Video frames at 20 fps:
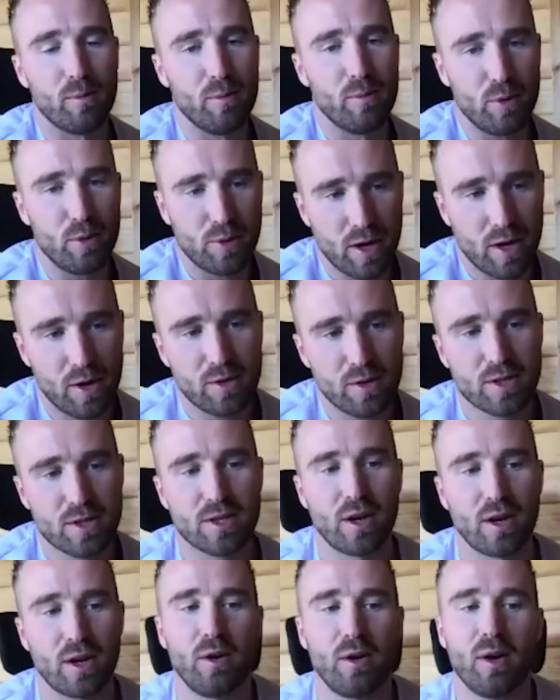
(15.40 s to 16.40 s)
Muhdo.
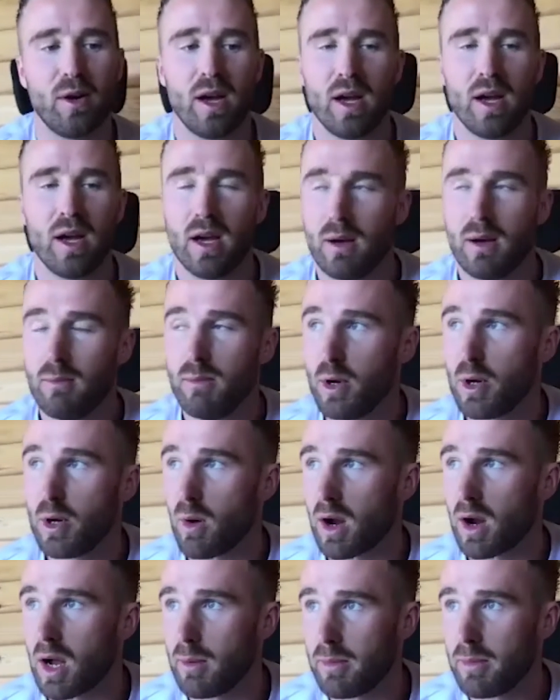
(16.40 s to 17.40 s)
So, Muhdo are
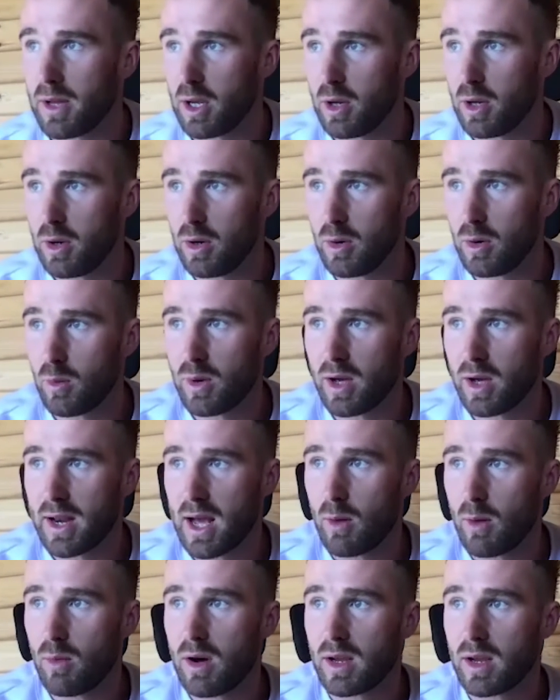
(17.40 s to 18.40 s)
a company who we are
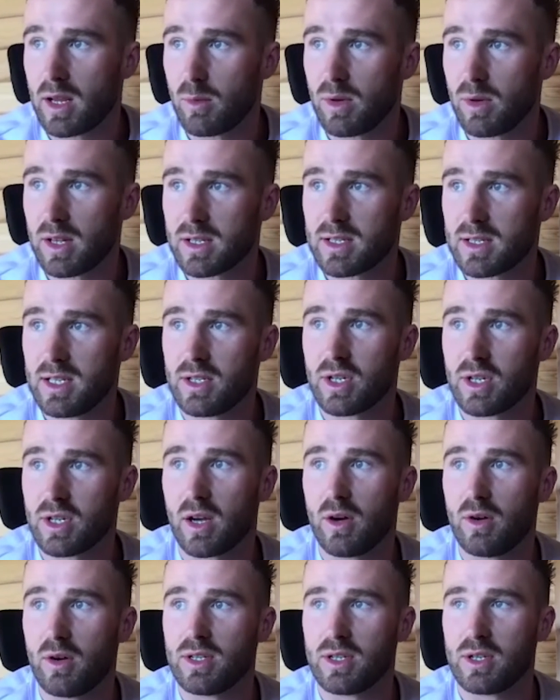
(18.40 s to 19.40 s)
now working with at CJ
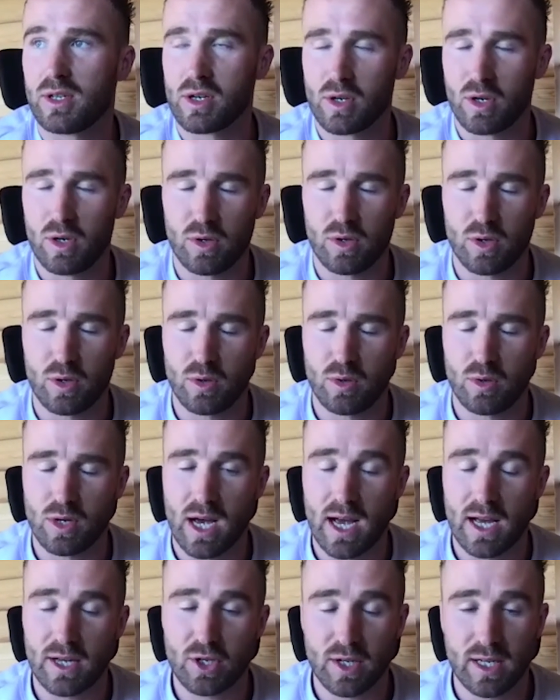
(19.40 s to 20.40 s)
Coaching who do
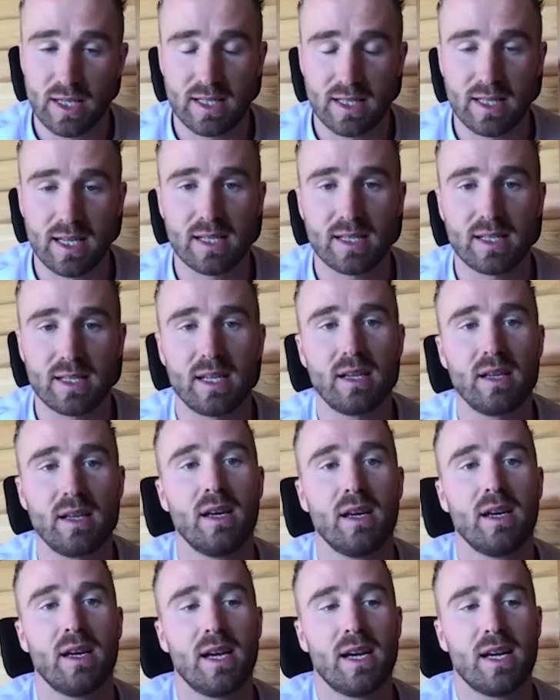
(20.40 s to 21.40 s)
uh, genetic testing.
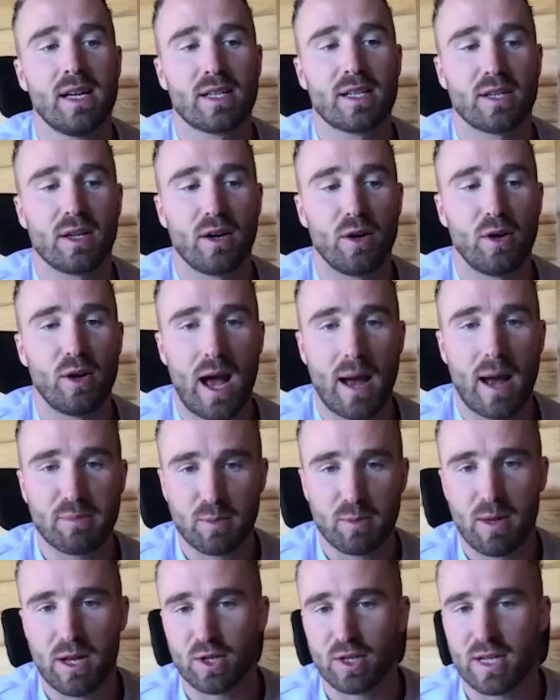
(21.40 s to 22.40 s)
So,
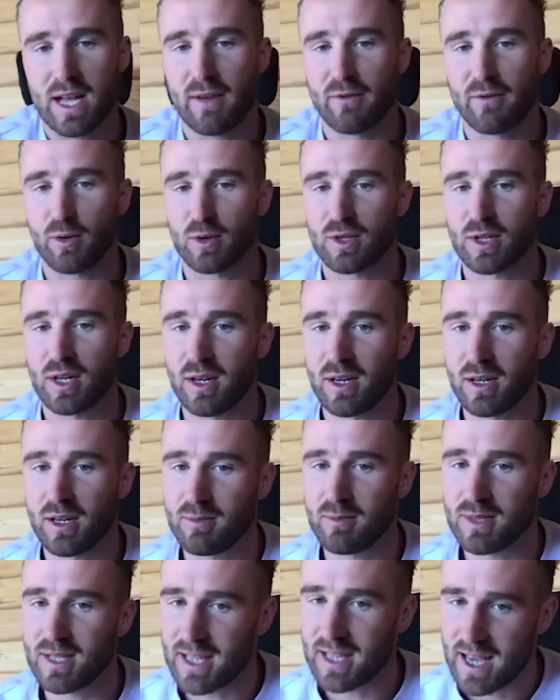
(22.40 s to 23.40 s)
absolute pleasure to have your
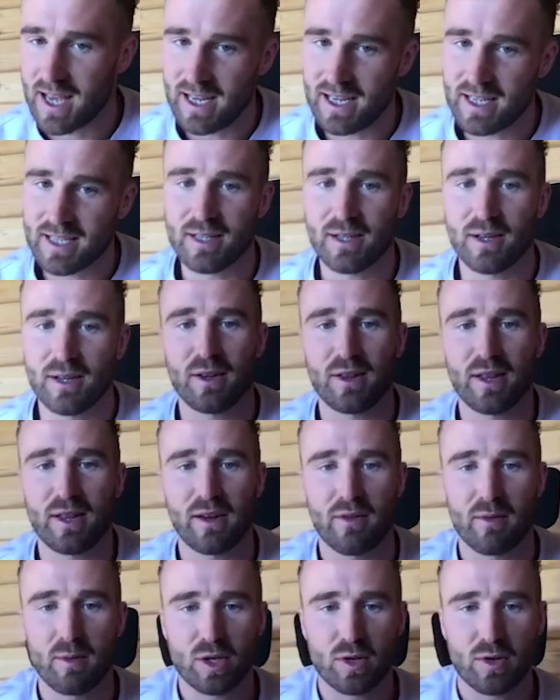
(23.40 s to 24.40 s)
time today. So, thank you
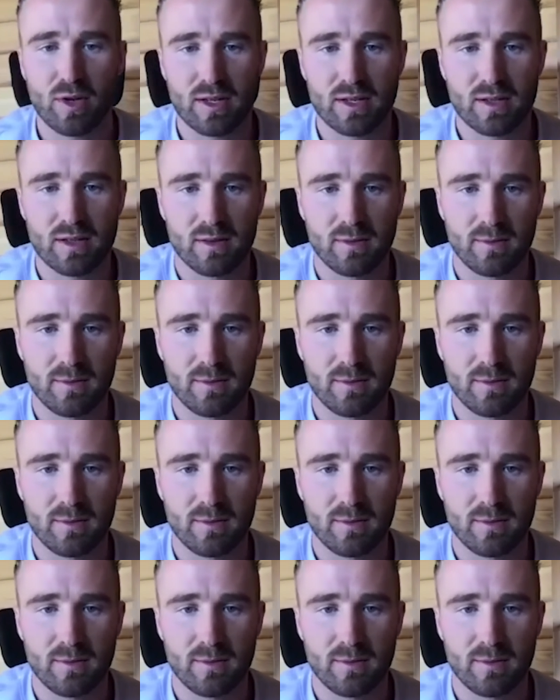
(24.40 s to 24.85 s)
very much, Chris.